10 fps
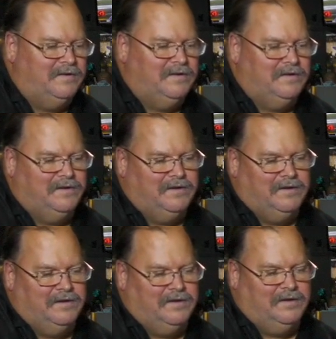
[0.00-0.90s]

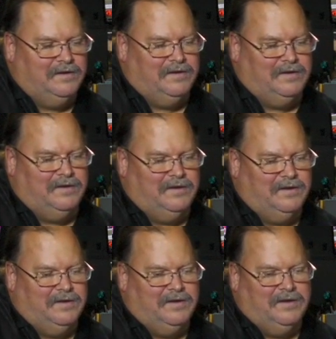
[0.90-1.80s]

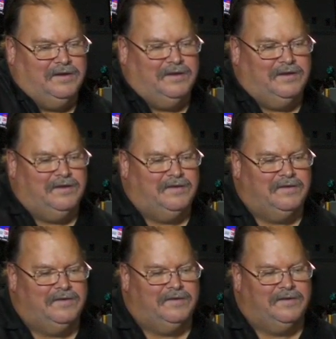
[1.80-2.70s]

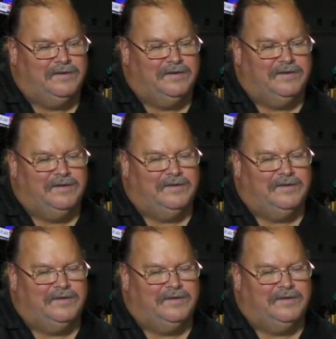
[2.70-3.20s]
(not speaking)